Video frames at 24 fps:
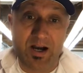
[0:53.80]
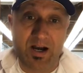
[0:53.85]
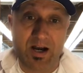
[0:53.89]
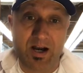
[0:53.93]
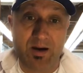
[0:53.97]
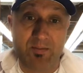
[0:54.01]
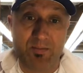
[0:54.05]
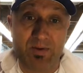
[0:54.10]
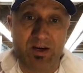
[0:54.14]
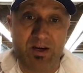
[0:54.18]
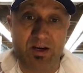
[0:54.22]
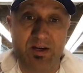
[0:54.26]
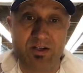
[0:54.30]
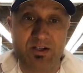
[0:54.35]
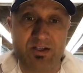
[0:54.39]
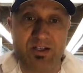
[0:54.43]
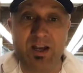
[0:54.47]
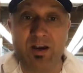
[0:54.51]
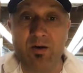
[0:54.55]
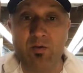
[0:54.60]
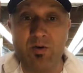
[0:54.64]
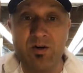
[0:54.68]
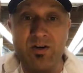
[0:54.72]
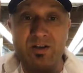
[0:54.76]
because
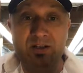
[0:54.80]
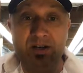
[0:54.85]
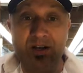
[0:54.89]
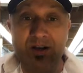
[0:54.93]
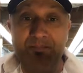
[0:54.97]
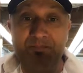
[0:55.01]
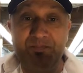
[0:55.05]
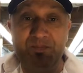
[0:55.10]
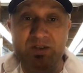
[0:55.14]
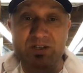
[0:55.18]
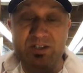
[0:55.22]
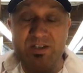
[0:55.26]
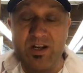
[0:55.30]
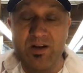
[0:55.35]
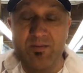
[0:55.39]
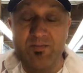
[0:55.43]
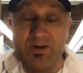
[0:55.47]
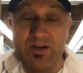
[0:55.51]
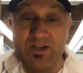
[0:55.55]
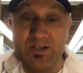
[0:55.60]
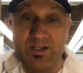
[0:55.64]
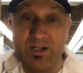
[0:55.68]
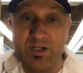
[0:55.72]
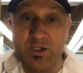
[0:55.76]
they would set up
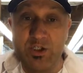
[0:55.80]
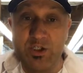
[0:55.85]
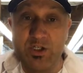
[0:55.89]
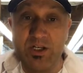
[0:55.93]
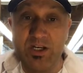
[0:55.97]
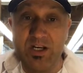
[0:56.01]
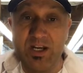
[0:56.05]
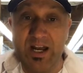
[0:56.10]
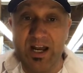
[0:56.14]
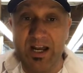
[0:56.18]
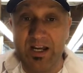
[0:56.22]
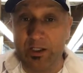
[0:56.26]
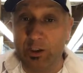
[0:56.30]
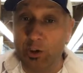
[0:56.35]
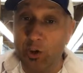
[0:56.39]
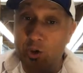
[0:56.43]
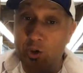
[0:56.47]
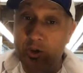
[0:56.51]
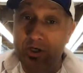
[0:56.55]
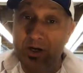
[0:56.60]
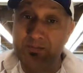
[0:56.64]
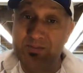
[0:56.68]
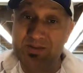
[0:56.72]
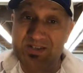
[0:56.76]
essentially a
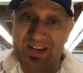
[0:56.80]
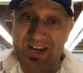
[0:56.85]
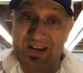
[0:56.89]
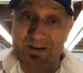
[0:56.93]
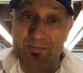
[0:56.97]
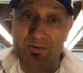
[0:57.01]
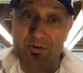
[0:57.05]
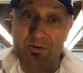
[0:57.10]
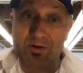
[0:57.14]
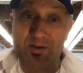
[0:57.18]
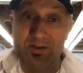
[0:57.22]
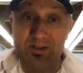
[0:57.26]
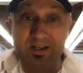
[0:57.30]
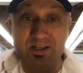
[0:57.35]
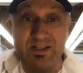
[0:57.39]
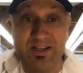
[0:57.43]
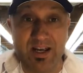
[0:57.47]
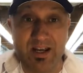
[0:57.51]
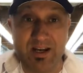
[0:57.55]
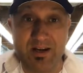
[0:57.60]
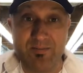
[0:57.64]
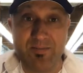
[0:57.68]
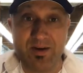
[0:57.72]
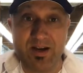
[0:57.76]
lookup table in the
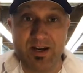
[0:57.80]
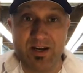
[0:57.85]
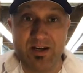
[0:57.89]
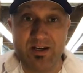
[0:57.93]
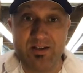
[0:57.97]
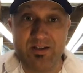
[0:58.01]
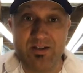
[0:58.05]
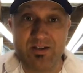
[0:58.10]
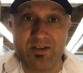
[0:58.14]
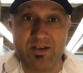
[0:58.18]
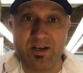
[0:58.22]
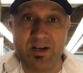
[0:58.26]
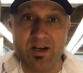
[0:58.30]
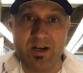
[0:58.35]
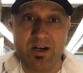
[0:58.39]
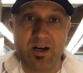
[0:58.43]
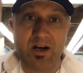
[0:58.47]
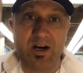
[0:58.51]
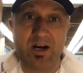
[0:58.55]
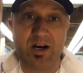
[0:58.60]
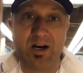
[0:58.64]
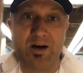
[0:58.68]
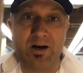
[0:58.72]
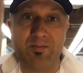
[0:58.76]
database.
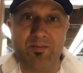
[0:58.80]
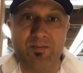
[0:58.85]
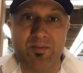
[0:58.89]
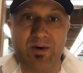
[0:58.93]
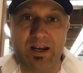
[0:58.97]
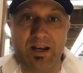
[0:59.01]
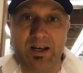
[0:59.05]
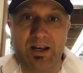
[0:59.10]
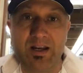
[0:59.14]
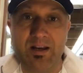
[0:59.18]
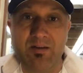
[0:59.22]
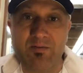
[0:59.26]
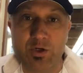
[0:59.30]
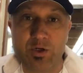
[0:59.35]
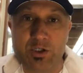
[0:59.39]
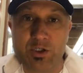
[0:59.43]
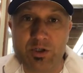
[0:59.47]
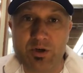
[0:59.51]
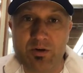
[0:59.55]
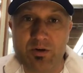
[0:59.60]
I can even show you